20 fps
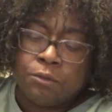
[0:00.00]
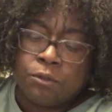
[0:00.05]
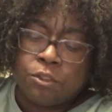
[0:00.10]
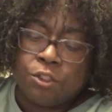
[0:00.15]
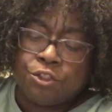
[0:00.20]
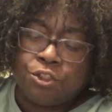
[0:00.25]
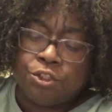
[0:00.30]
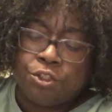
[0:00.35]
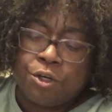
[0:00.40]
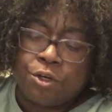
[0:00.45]

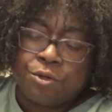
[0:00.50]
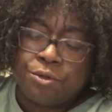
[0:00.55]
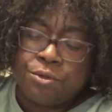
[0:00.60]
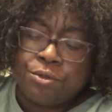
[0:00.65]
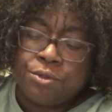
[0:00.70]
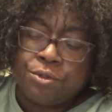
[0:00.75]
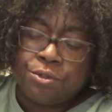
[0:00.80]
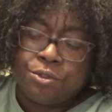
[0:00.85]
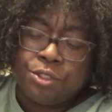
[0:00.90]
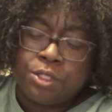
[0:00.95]
Because your
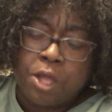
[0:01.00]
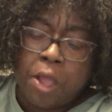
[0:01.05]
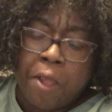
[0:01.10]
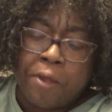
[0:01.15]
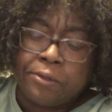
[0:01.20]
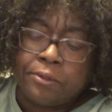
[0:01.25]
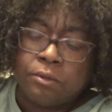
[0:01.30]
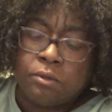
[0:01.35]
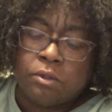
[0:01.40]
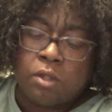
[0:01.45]
cruelty
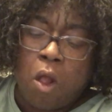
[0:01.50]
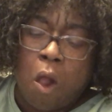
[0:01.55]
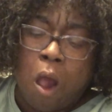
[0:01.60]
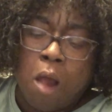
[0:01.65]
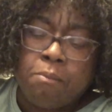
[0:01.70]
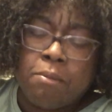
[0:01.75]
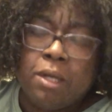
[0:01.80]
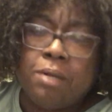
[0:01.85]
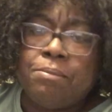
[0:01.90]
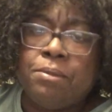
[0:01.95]

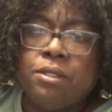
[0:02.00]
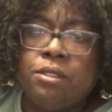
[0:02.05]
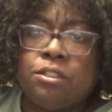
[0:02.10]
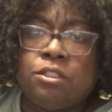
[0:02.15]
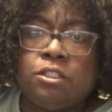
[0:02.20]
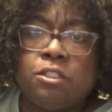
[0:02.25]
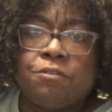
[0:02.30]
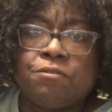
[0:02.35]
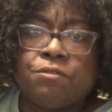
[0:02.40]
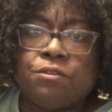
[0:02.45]
may be the
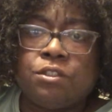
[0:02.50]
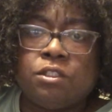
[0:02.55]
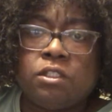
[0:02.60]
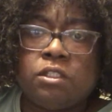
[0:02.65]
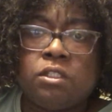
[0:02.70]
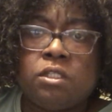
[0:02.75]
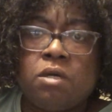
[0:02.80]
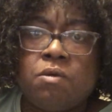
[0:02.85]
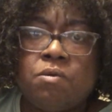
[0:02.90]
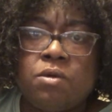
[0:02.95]
difference
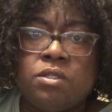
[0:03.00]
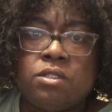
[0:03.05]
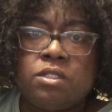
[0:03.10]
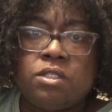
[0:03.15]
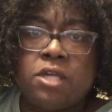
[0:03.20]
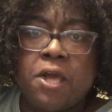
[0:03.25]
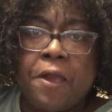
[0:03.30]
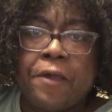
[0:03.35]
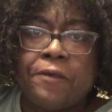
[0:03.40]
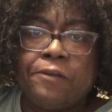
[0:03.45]
in someone's
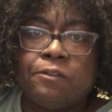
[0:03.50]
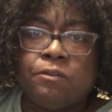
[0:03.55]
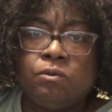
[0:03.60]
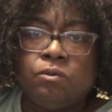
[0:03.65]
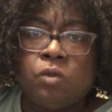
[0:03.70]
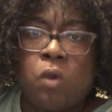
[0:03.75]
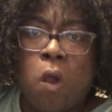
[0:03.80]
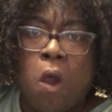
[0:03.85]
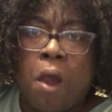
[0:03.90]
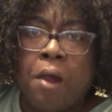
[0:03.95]
day.
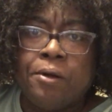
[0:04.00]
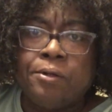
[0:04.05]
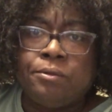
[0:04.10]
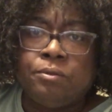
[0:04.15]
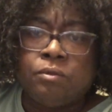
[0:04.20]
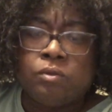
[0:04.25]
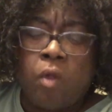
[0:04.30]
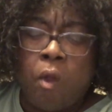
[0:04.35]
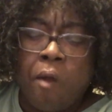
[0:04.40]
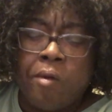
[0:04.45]

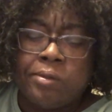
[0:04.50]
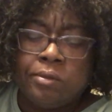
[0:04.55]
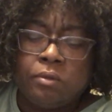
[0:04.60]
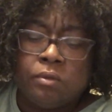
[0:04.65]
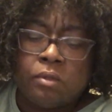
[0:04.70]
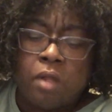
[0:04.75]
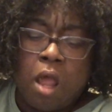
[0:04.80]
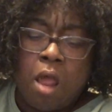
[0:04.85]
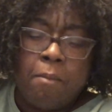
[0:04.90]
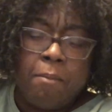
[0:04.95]

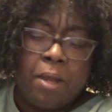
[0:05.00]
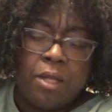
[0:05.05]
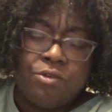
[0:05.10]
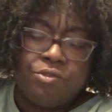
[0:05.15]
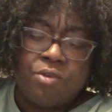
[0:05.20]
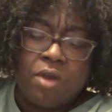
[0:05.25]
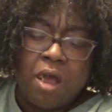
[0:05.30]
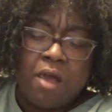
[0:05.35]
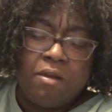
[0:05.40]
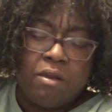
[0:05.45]
It may
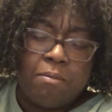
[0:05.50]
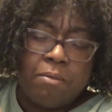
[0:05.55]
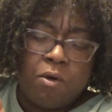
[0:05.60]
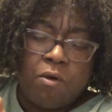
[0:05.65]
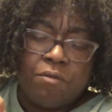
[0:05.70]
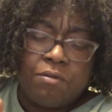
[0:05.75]
drive them